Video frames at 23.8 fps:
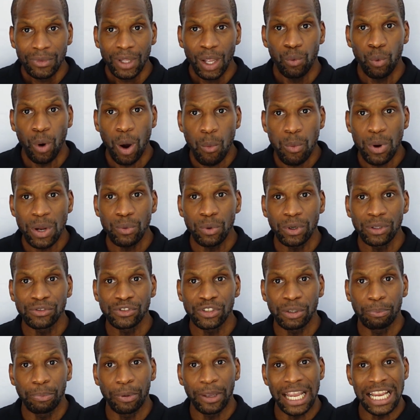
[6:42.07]
what we want
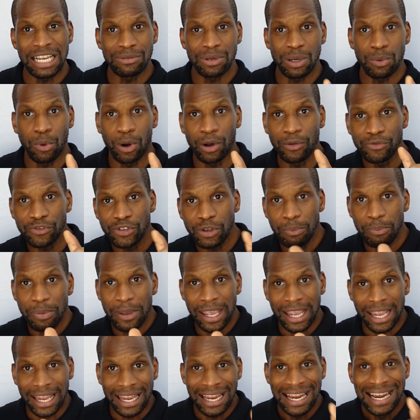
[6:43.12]
to be is we want to
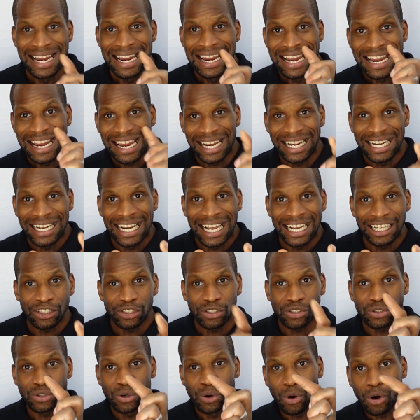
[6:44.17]
be in that
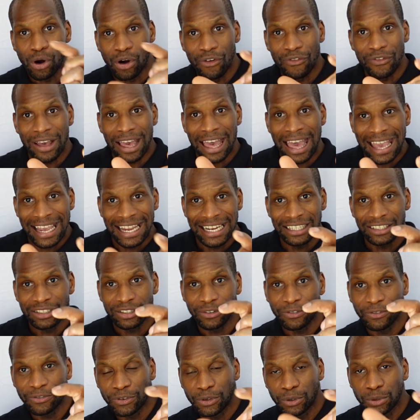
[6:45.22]
sort of 8 to
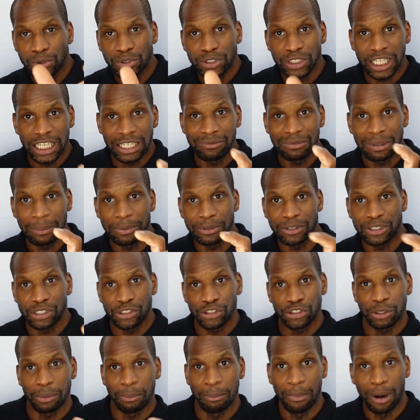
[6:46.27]
14
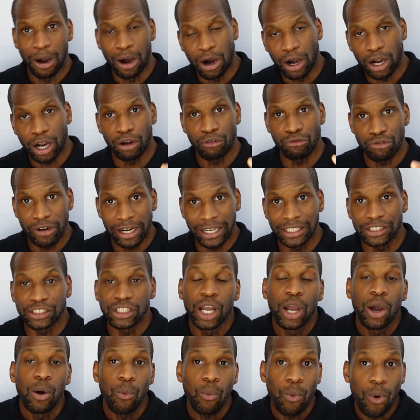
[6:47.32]
repetition mark range.
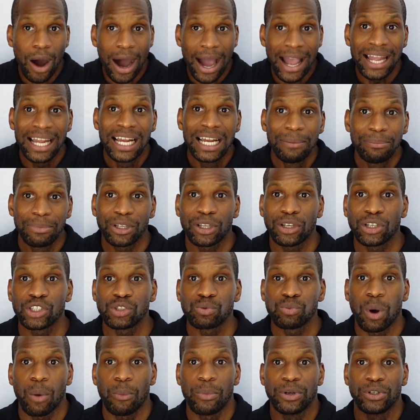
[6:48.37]
Why? Because
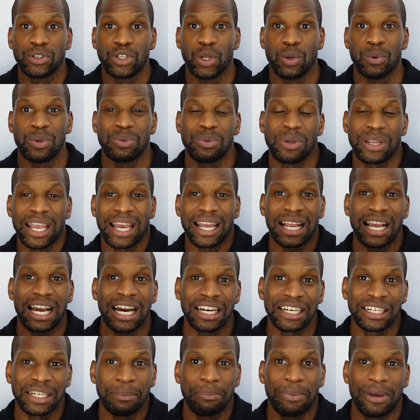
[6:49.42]
what we do is we get
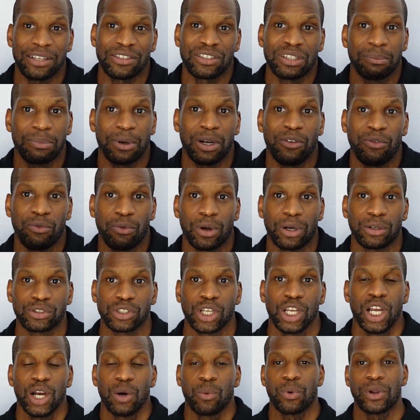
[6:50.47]
kind of the best of both worlds.
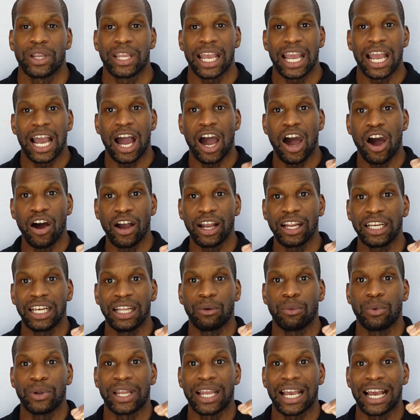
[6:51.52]
We get a
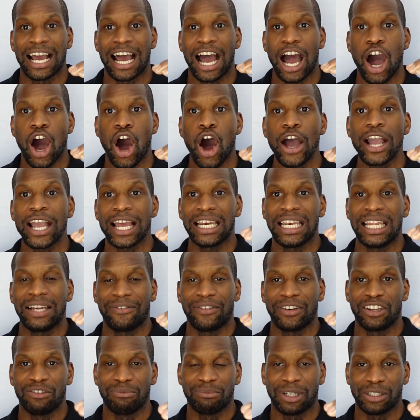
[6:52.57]
higher
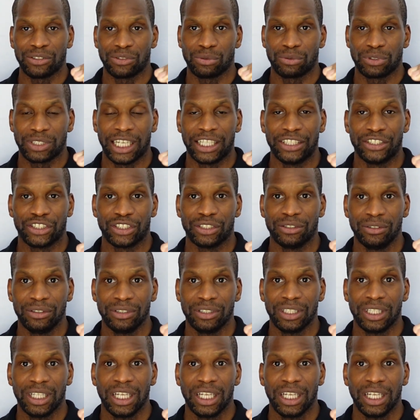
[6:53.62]
level of muscle tension,